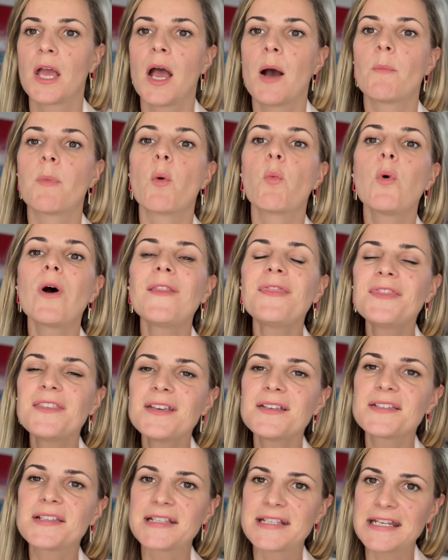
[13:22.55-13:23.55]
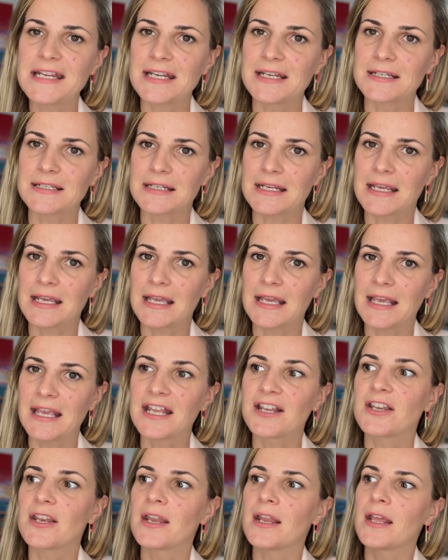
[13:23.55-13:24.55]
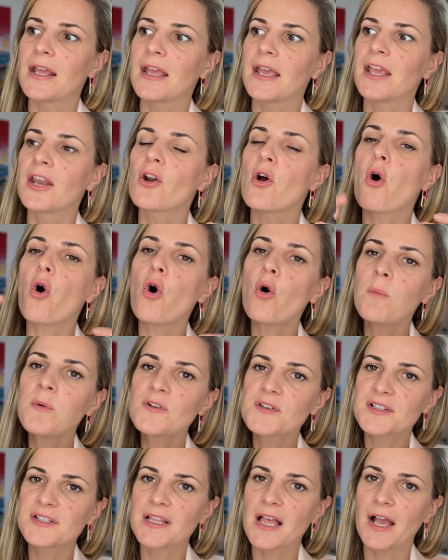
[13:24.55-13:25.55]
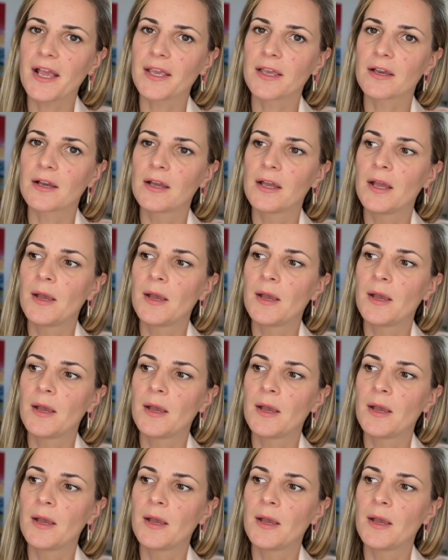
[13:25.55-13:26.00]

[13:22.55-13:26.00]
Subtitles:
But what this did, it almost like,